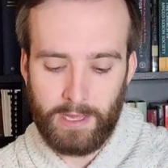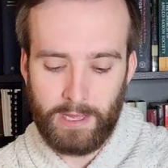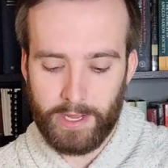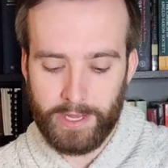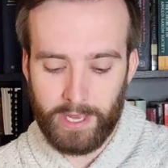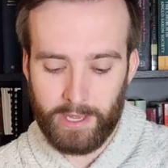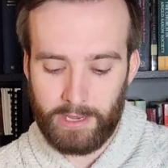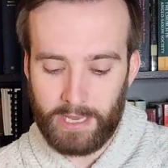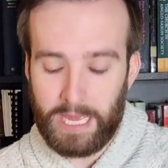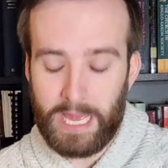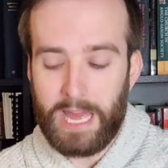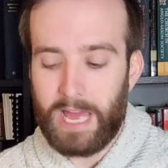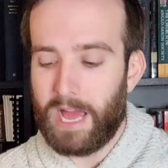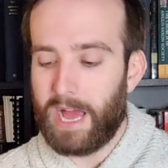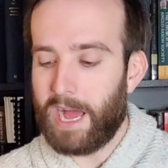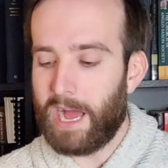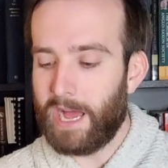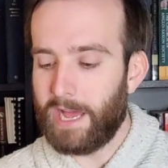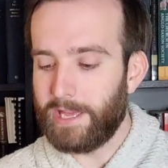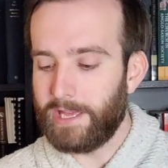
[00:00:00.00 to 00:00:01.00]
Again,
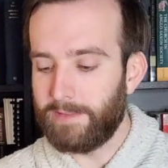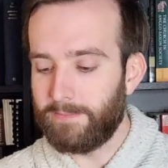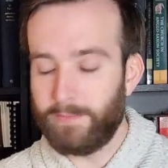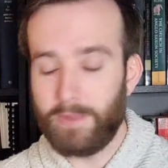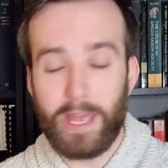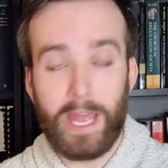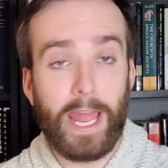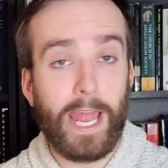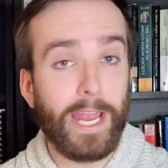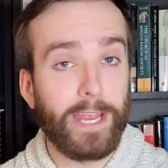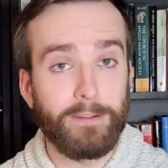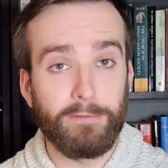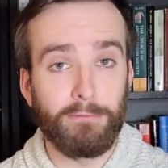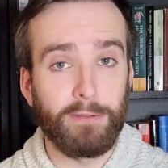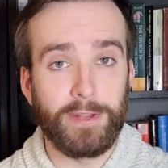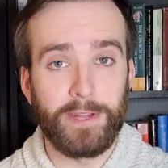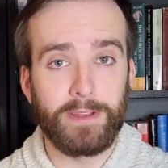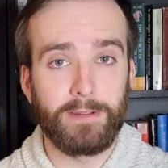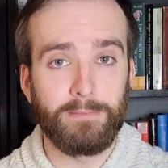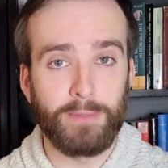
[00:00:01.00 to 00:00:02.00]
I hate
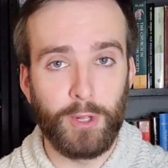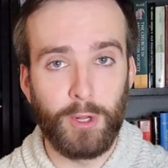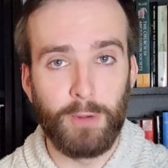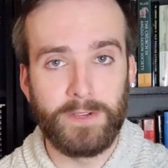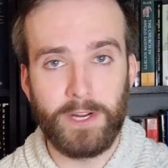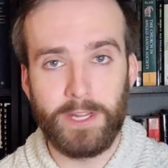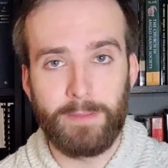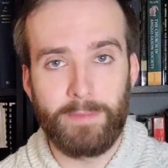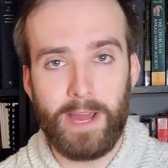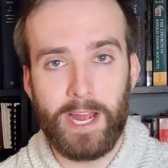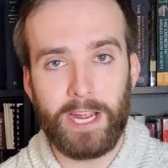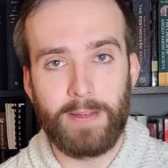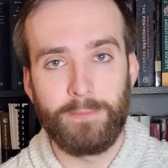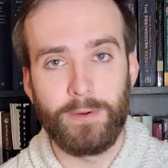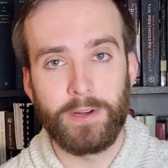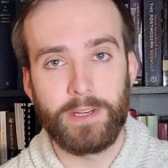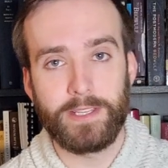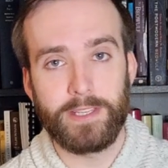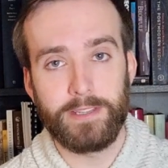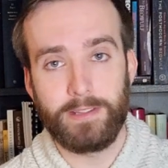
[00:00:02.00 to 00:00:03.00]
reading blurbs on the back of
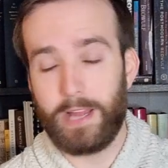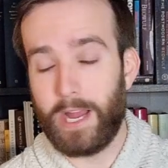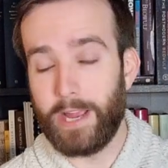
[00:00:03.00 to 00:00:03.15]
books.